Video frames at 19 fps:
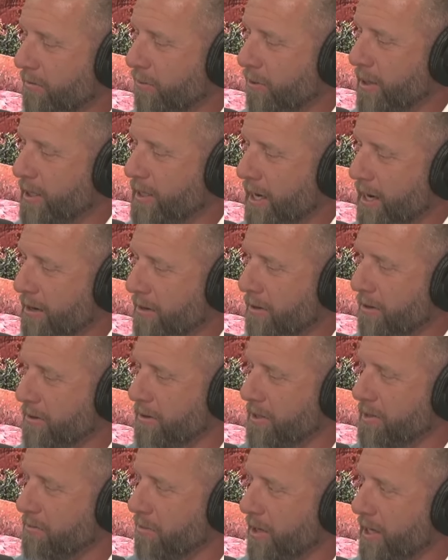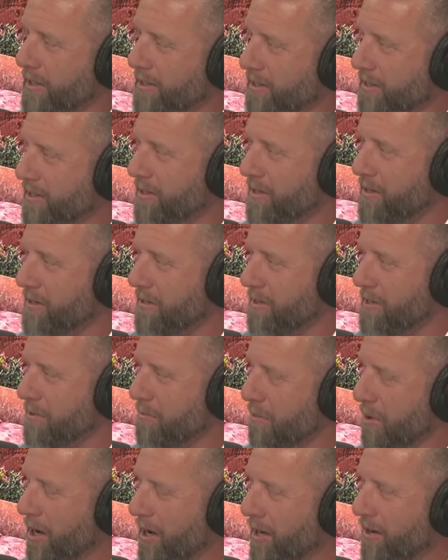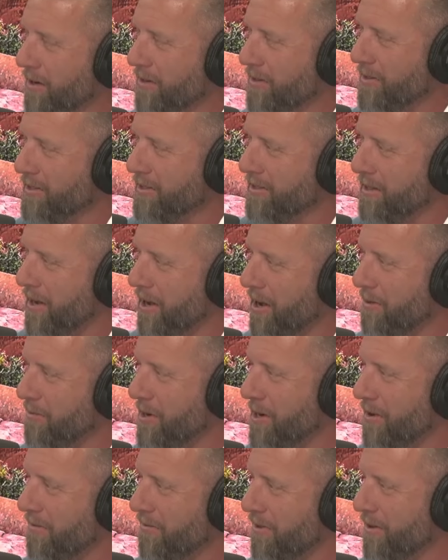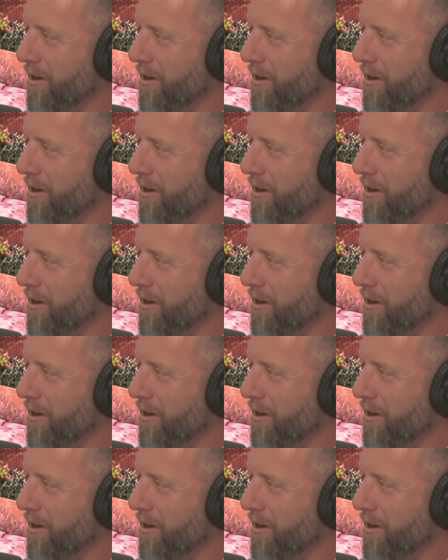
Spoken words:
take all these blessings, all this money, all this time and effort and